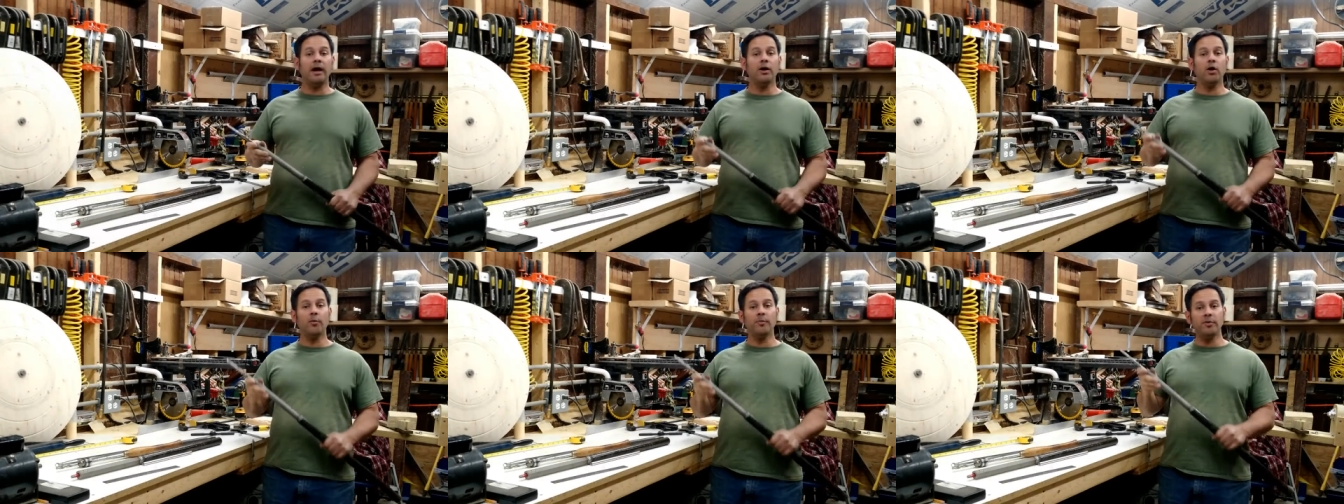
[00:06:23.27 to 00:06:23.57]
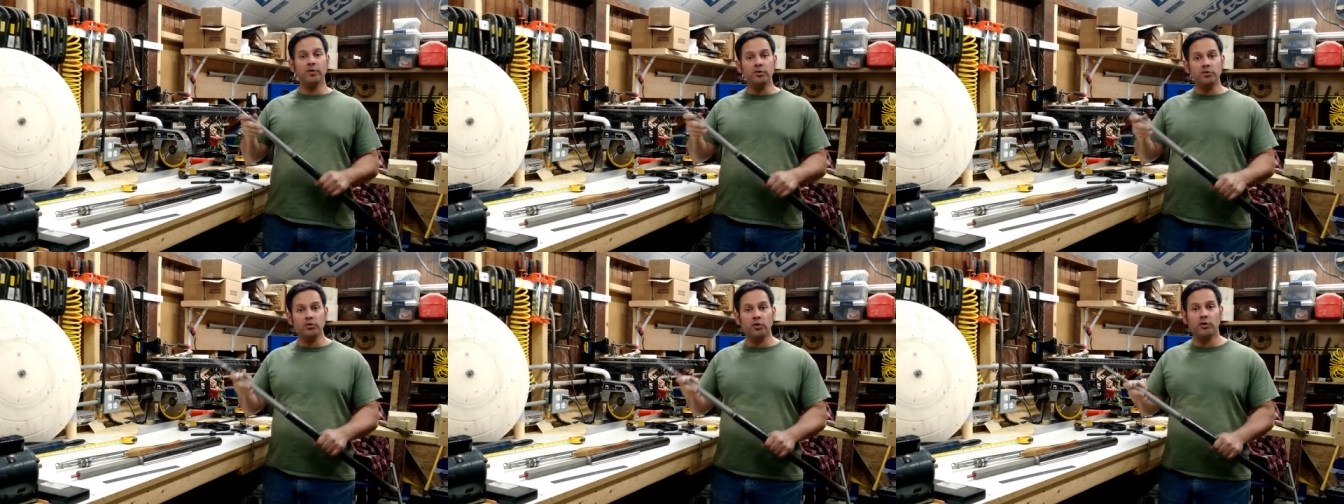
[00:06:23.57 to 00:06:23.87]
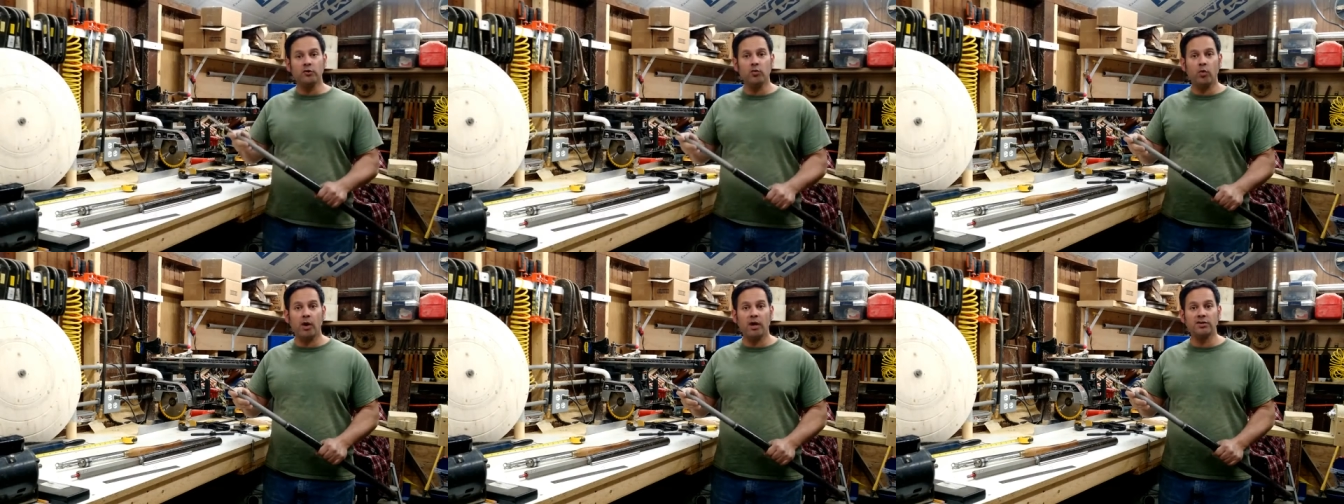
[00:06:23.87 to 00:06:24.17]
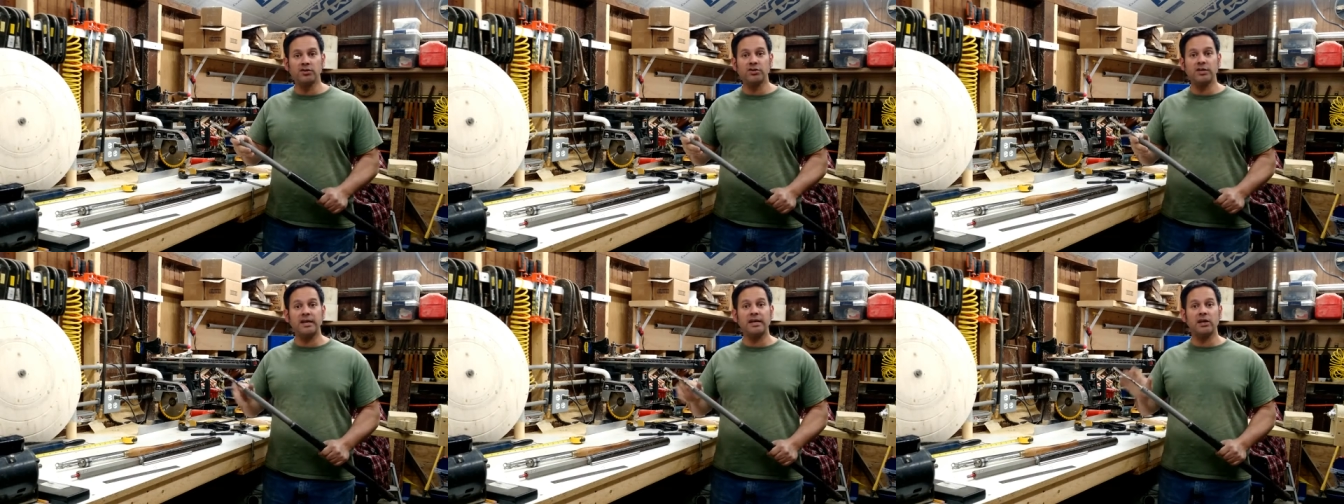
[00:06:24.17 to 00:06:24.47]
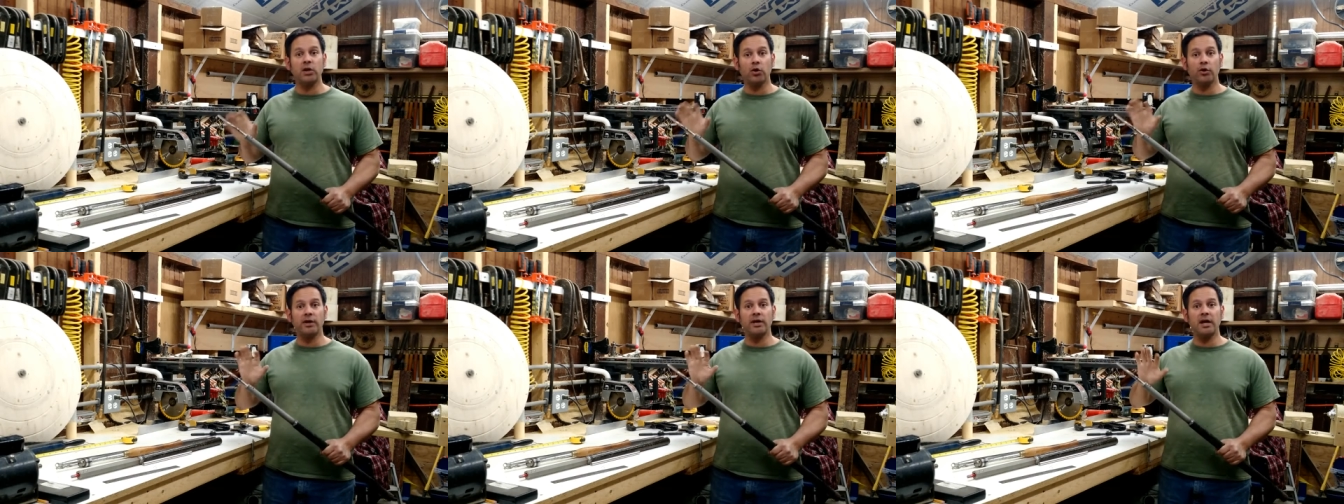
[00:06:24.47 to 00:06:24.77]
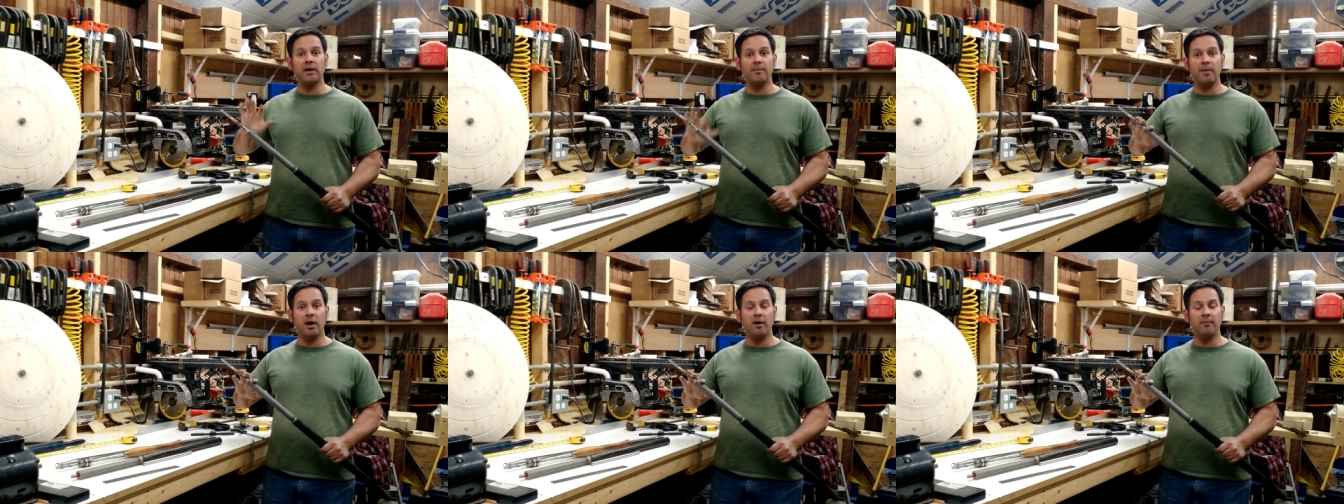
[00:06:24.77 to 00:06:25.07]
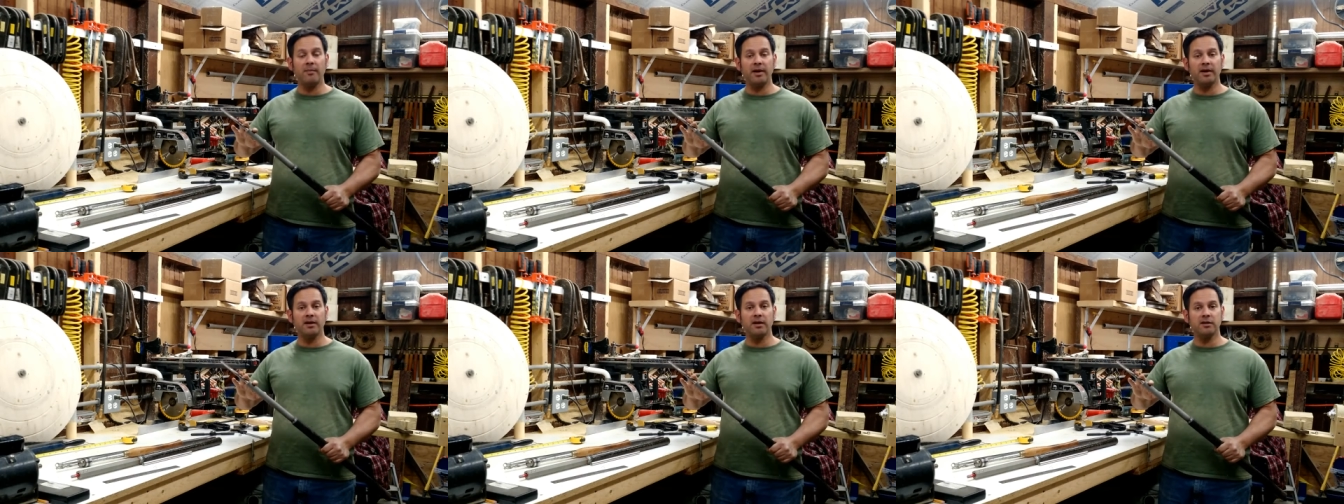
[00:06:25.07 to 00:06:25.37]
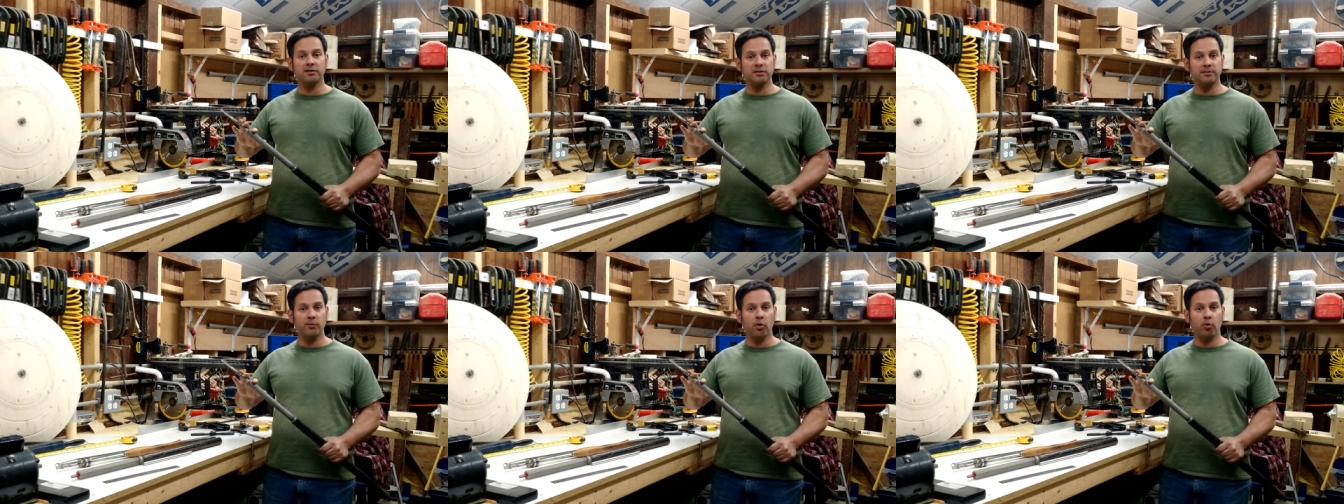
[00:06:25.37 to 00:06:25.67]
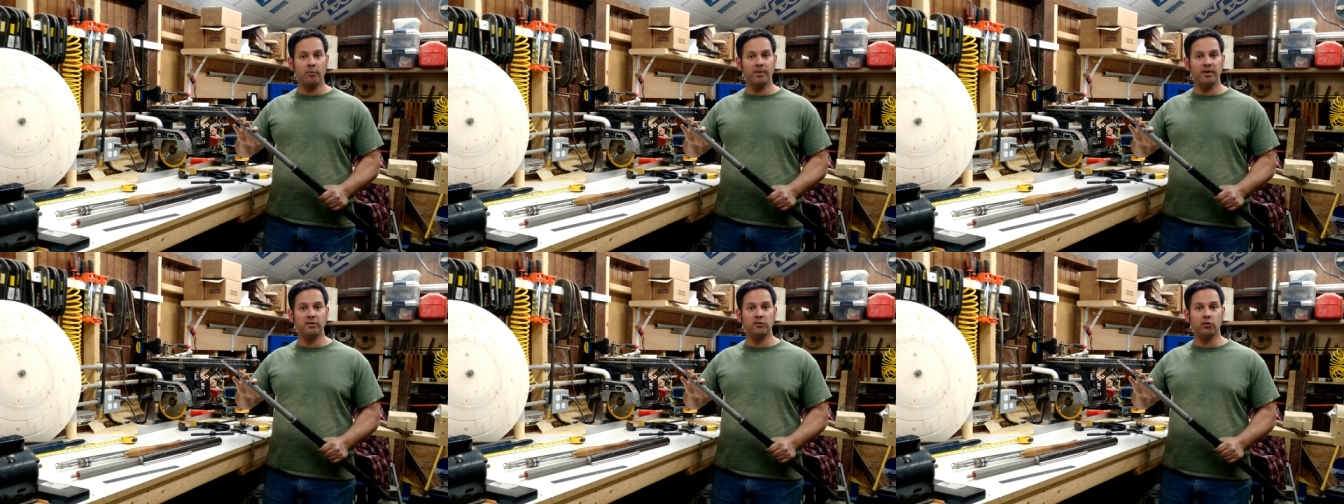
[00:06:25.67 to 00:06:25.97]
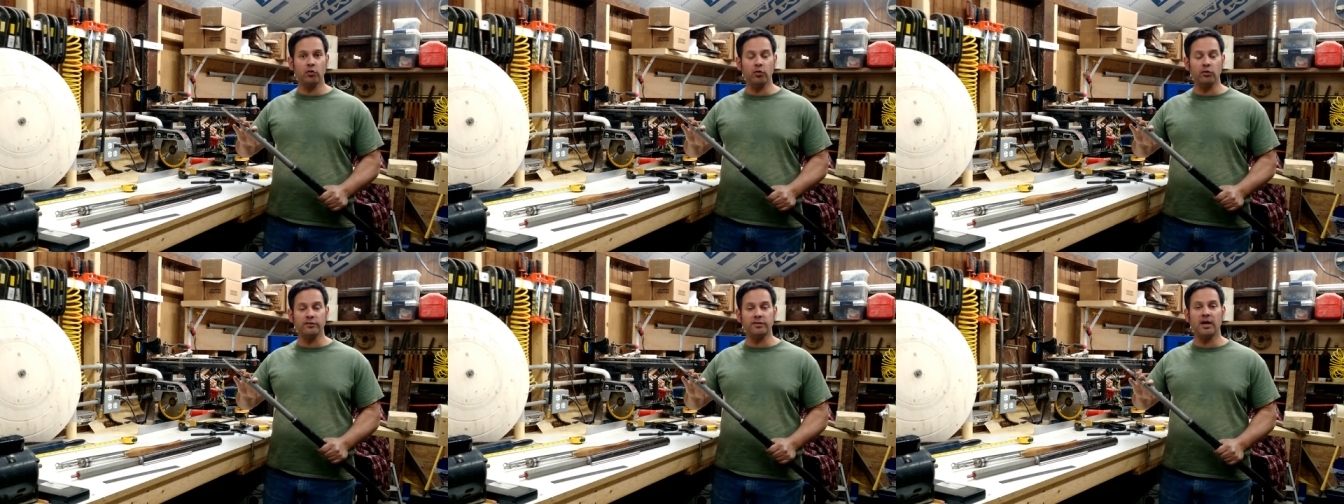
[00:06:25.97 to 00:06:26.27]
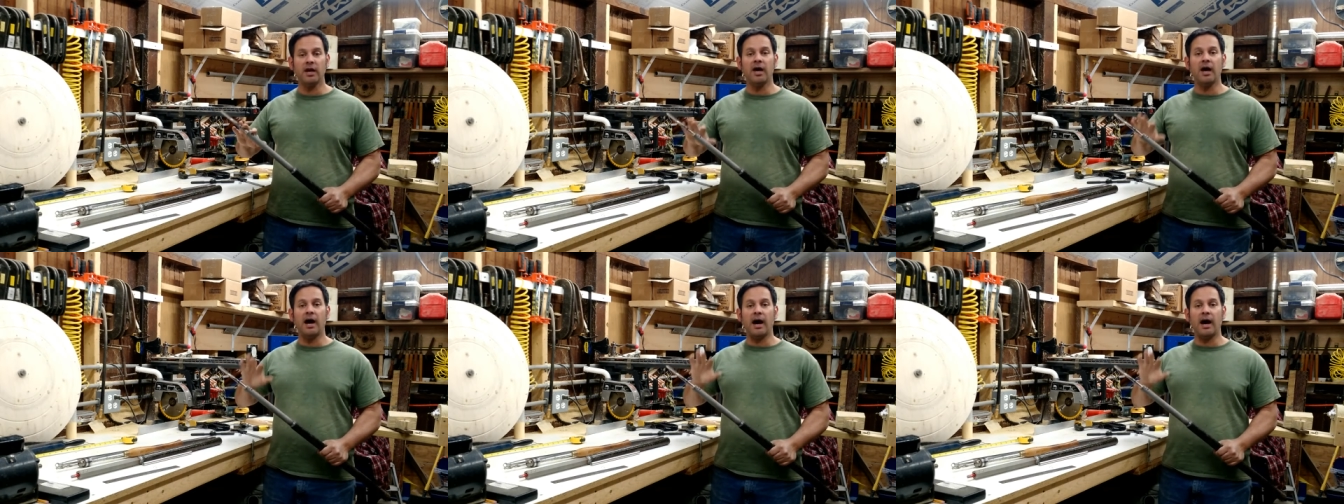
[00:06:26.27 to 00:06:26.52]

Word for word: I hope you enjoyed watching and learning about my custom homemade tools.